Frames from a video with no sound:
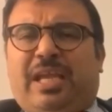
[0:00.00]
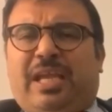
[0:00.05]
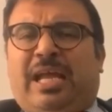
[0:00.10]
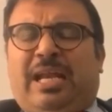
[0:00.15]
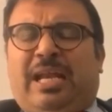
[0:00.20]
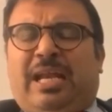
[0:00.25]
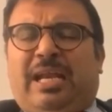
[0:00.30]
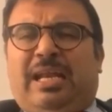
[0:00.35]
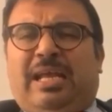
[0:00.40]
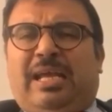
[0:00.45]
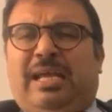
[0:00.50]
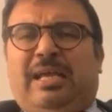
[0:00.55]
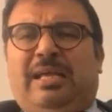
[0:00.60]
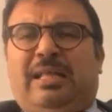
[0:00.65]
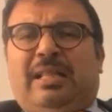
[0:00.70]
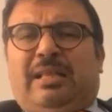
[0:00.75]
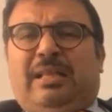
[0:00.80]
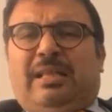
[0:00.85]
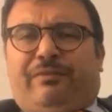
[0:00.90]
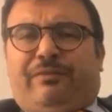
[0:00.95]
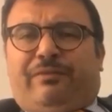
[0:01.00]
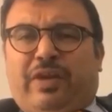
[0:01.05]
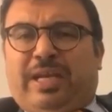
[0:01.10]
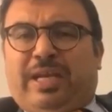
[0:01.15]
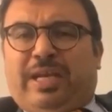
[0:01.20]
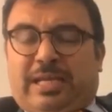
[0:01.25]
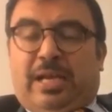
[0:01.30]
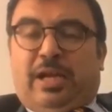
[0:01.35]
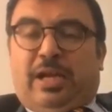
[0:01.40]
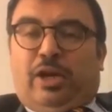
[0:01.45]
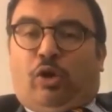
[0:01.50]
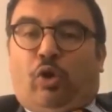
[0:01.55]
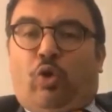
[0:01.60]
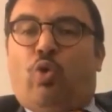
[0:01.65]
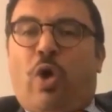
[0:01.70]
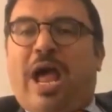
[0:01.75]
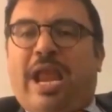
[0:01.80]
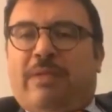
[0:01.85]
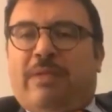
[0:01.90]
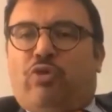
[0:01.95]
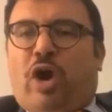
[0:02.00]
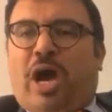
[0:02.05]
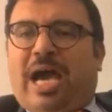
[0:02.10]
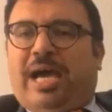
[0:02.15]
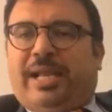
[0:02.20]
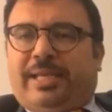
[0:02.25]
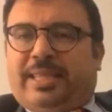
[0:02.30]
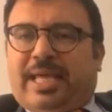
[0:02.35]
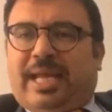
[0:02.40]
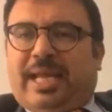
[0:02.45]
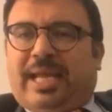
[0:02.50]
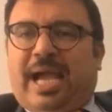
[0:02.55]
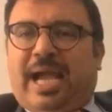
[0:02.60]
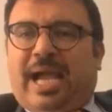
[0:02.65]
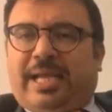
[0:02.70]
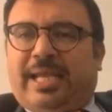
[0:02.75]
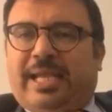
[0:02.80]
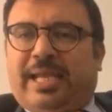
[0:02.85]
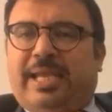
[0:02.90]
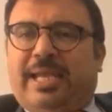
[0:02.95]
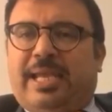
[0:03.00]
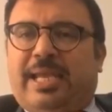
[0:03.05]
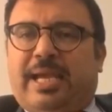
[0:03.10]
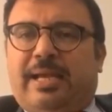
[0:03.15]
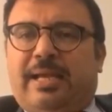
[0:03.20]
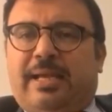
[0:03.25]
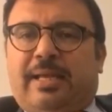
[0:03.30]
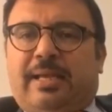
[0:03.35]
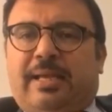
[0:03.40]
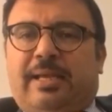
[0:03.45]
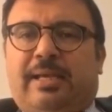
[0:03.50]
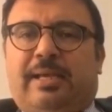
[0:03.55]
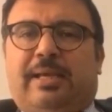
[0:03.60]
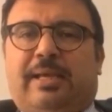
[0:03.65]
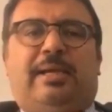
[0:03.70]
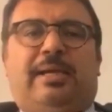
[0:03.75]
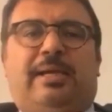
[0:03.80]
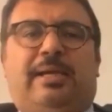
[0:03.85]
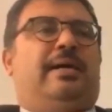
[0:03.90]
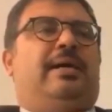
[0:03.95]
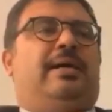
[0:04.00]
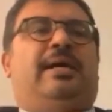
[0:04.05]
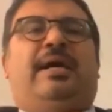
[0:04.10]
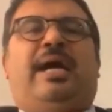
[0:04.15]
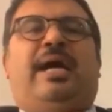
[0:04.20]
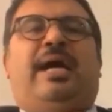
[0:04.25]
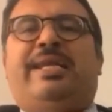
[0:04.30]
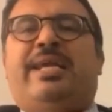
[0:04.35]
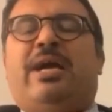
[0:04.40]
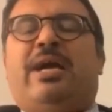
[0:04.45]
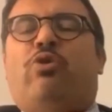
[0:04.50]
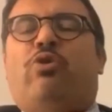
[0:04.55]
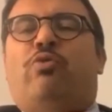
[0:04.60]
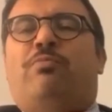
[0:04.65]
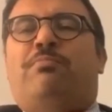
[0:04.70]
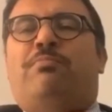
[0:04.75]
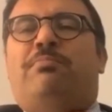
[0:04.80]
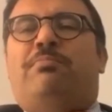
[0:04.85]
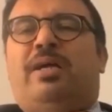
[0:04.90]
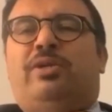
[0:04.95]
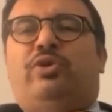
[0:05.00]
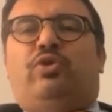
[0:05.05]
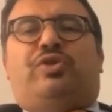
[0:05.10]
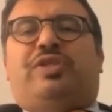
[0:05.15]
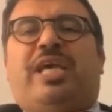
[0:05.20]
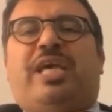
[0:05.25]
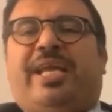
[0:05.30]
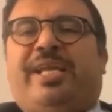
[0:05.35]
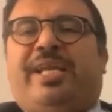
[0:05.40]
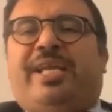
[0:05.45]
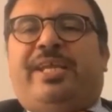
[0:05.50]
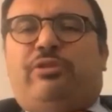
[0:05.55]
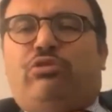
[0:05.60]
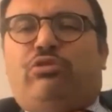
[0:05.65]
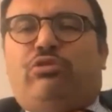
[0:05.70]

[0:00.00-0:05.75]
There is no one within the real opposition who supports the coup.